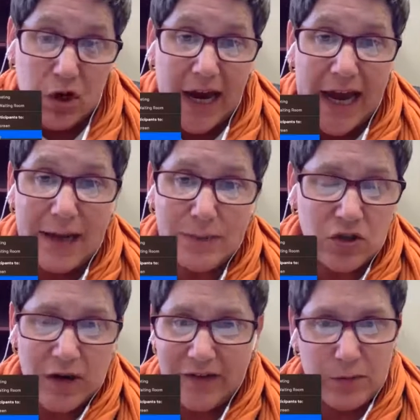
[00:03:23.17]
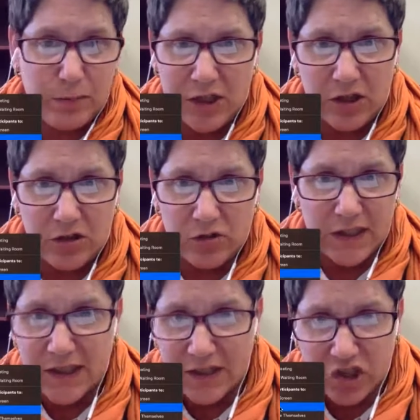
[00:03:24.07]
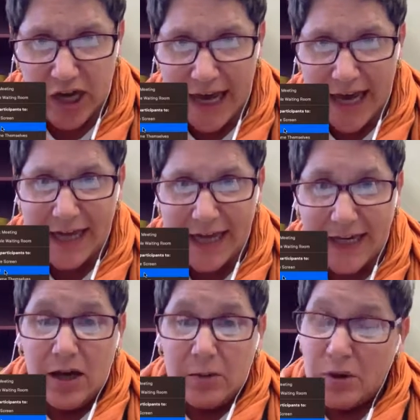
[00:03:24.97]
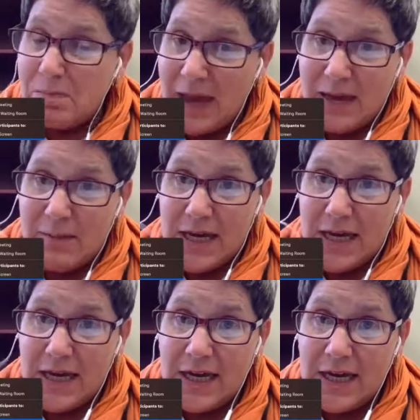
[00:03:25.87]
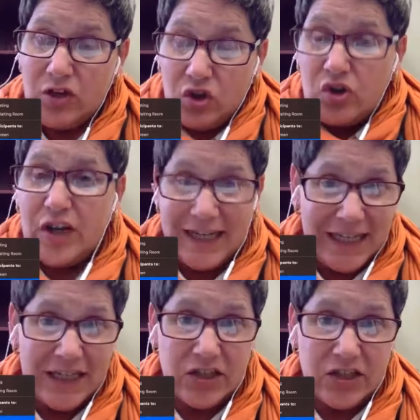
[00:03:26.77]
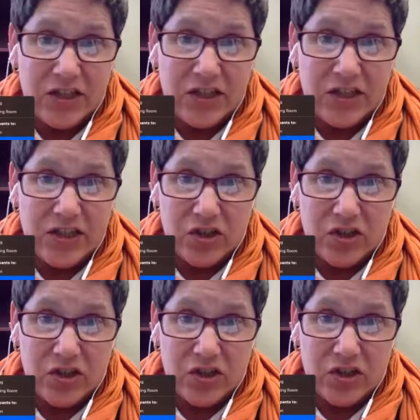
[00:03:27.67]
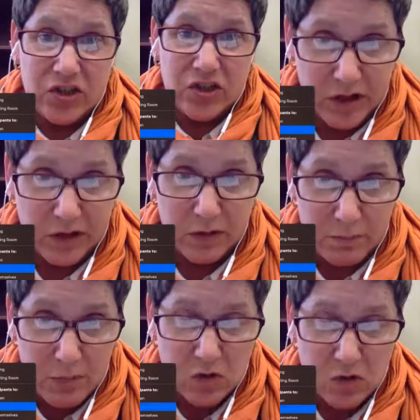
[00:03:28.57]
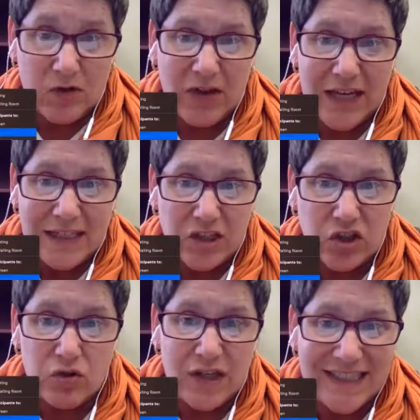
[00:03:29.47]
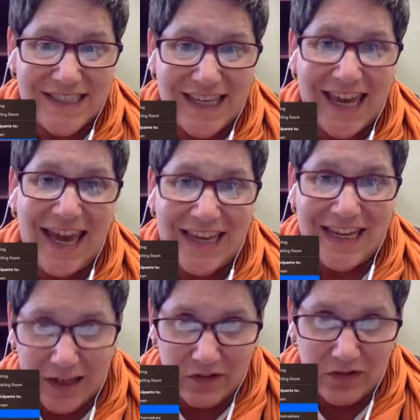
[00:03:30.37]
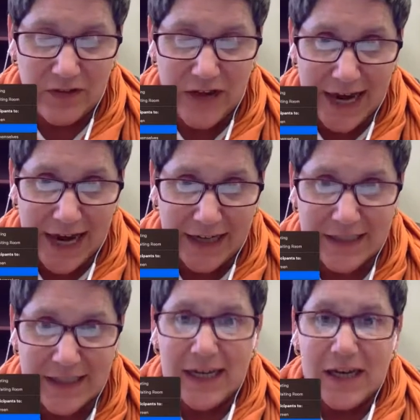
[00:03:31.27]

Perhaps you haven't been using the chat, but maybe you're going to need to use the chat if we go fully remote so that students can, in fact,